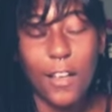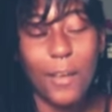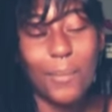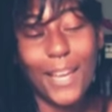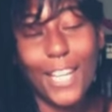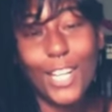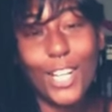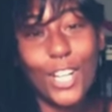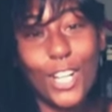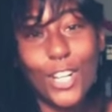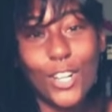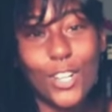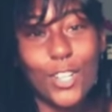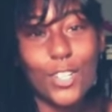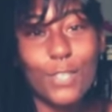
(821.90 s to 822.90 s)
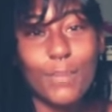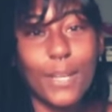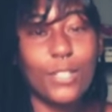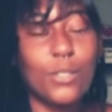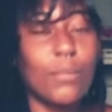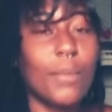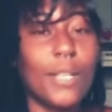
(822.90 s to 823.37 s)
my girls,
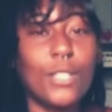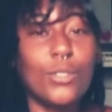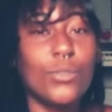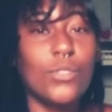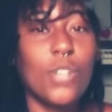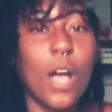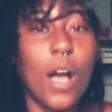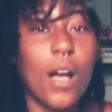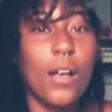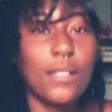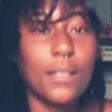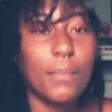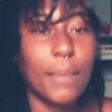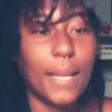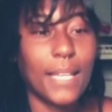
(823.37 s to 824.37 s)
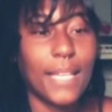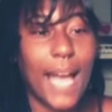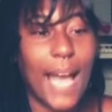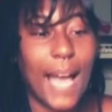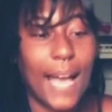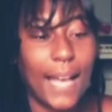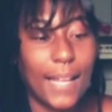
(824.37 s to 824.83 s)
my 2 dogs and my
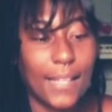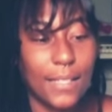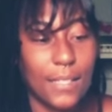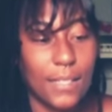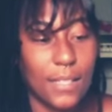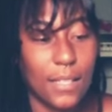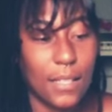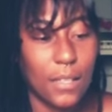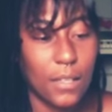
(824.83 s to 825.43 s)
cats.